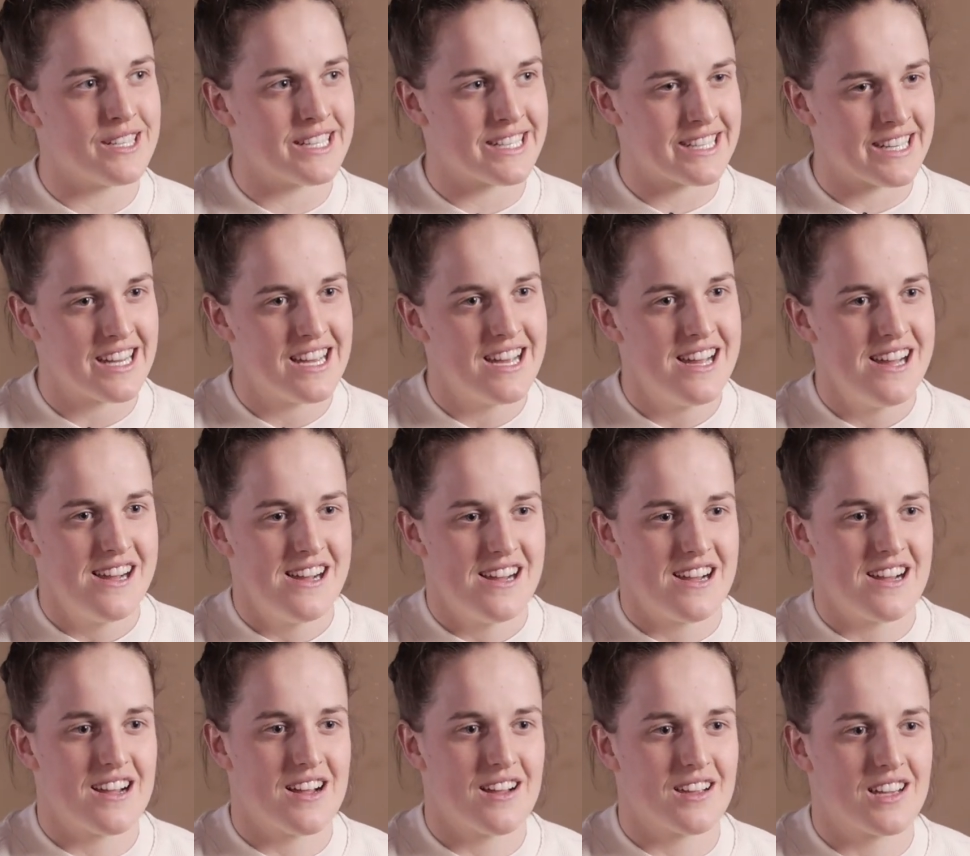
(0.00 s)
And
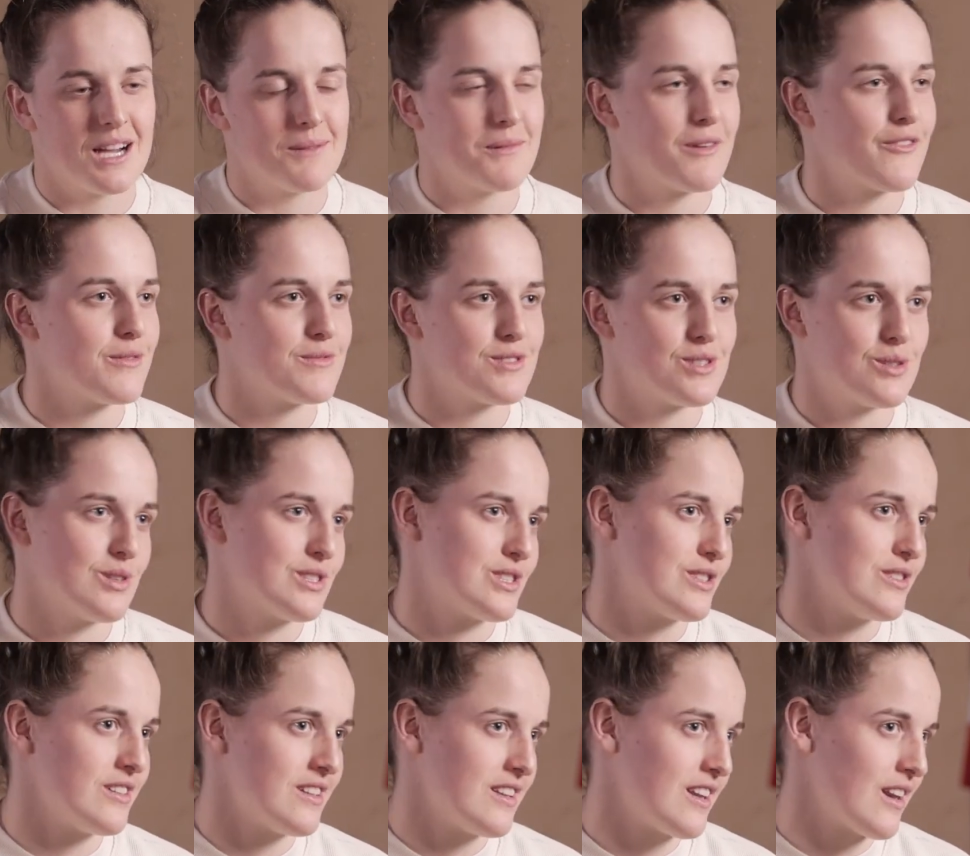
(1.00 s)
uh, coming from
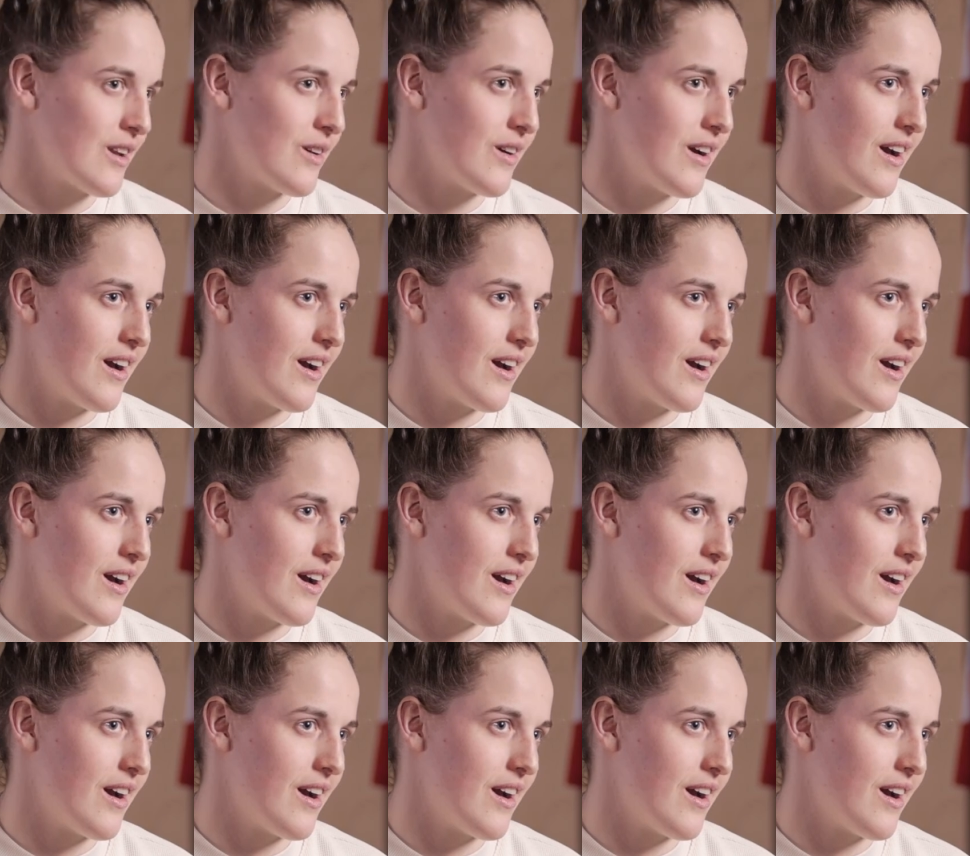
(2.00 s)
Switzerland, you know,